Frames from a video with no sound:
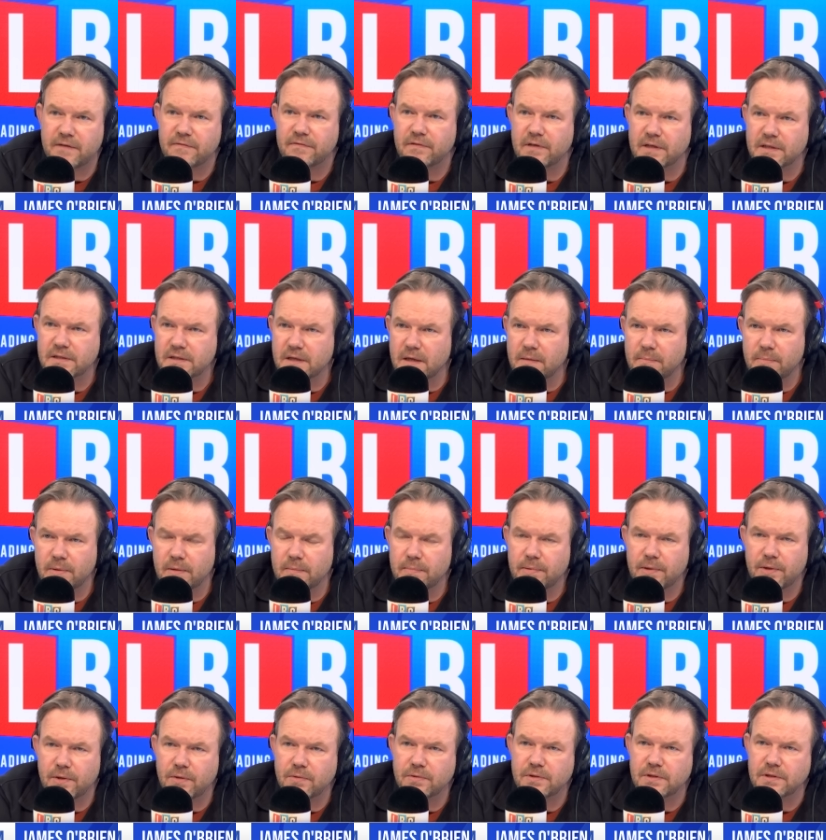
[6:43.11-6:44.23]
for example,
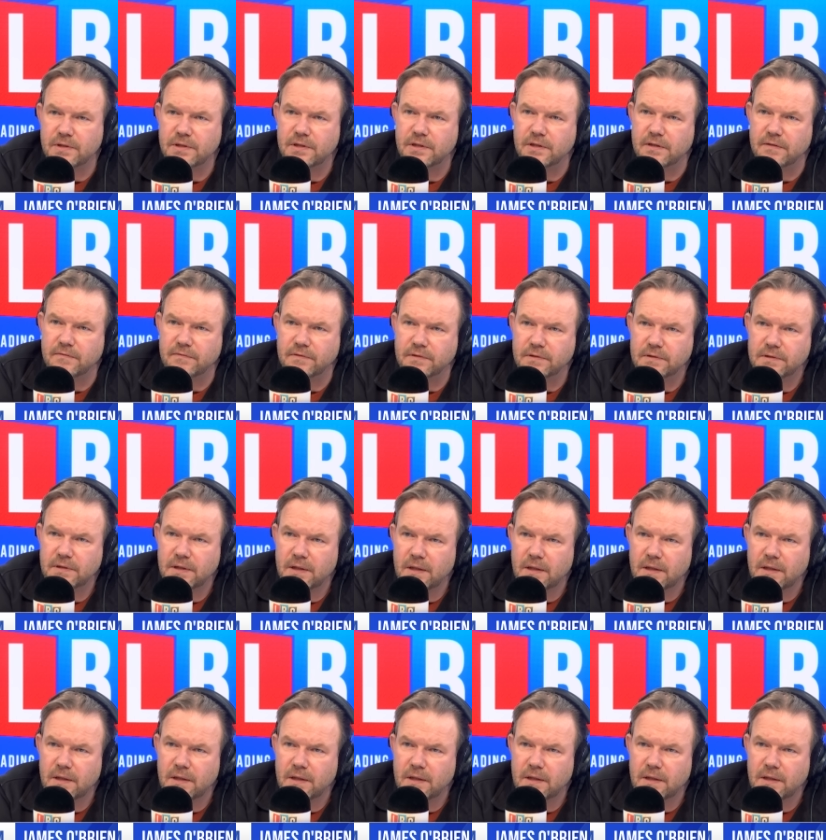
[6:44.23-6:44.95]
upon altar servers